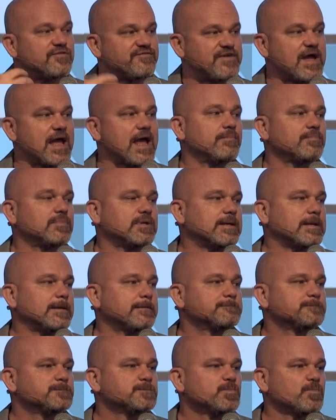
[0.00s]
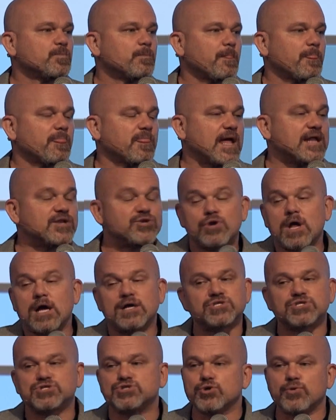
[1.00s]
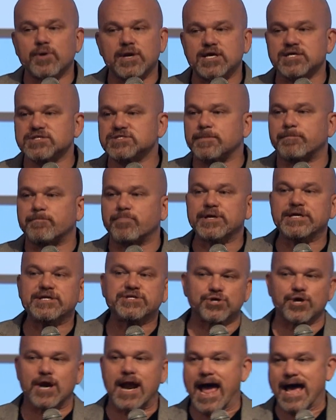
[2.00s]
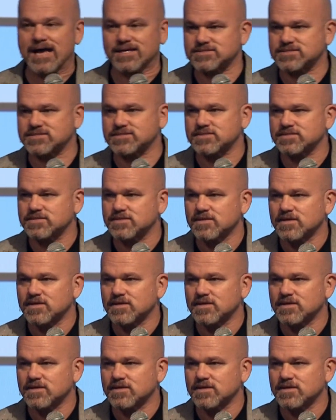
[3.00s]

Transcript: family. And you're not just doing it because the preacher asked.